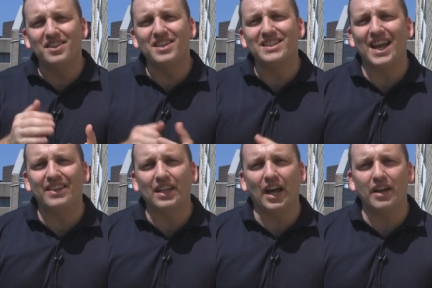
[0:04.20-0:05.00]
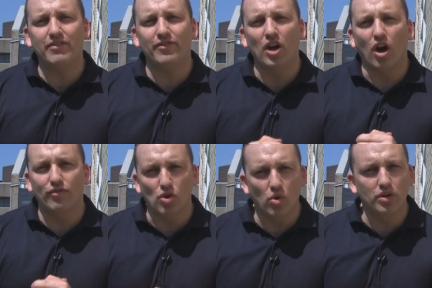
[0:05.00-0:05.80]
is a day in the life
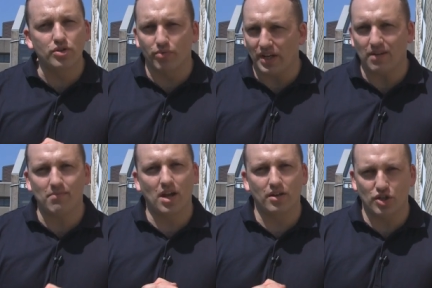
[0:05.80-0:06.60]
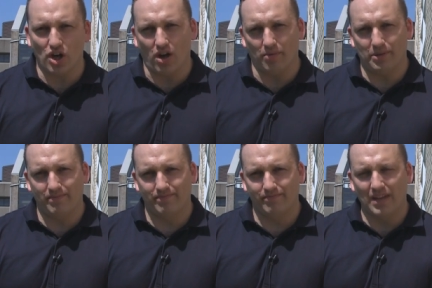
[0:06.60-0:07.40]
of your dream job.
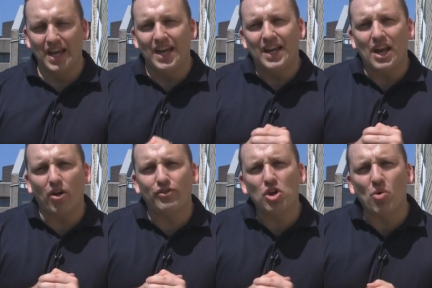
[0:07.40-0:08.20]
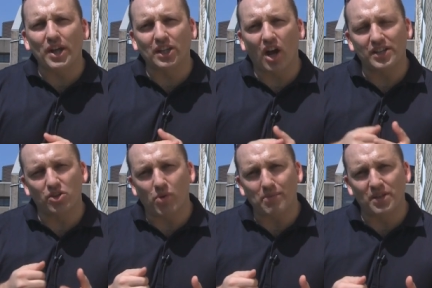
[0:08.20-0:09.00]
Now, if you go online to
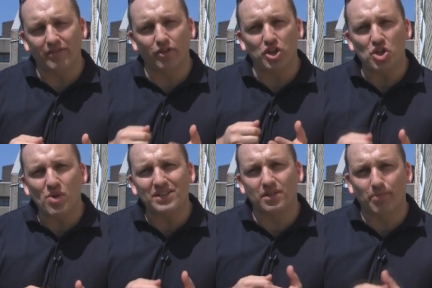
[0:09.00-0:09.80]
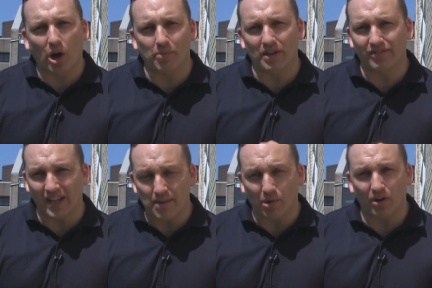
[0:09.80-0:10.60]
the website for the U S Department of
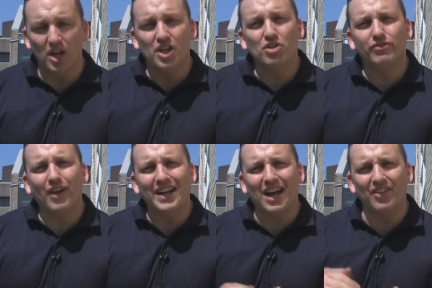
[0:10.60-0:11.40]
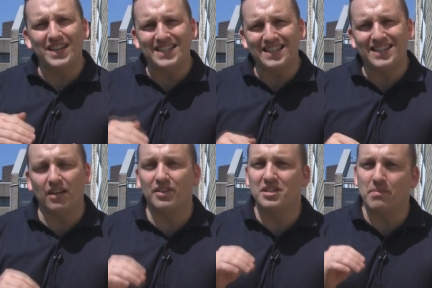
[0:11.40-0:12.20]
Labor, you'll find how they
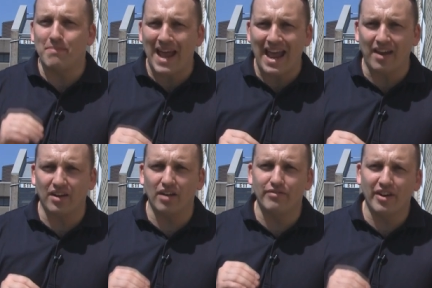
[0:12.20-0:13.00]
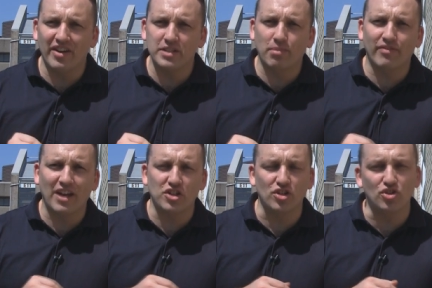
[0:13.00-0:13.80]
detail the demand of various
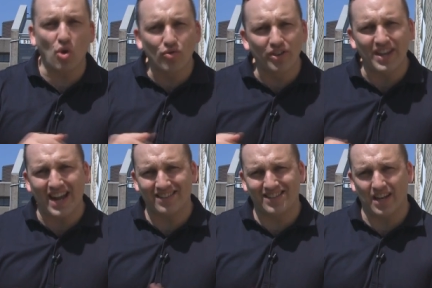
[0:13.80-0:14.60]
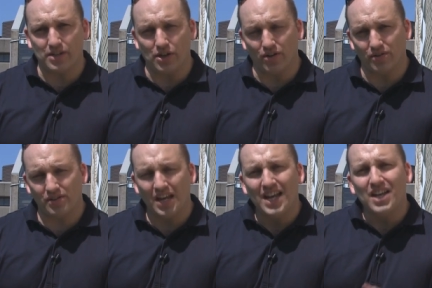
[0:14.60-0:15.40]
professions over the next ten
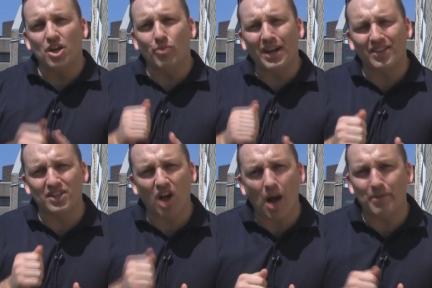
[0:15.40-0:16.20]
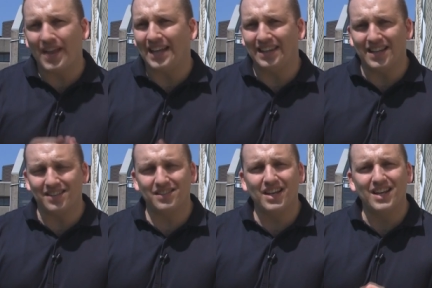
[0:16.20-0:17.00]
years. Now, right at the top of that
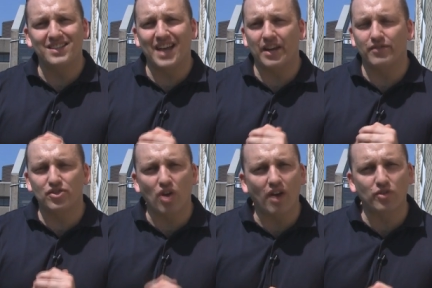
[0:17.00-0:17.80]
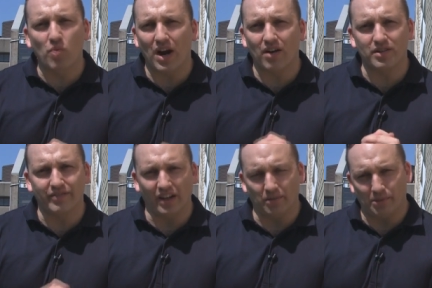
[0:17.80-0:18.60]
list is that of software
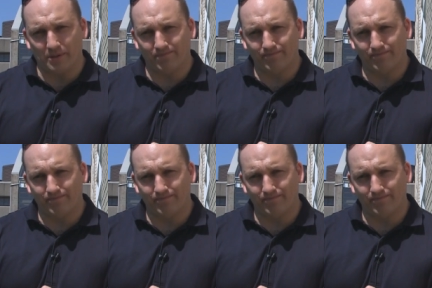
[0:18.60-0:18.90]
developer.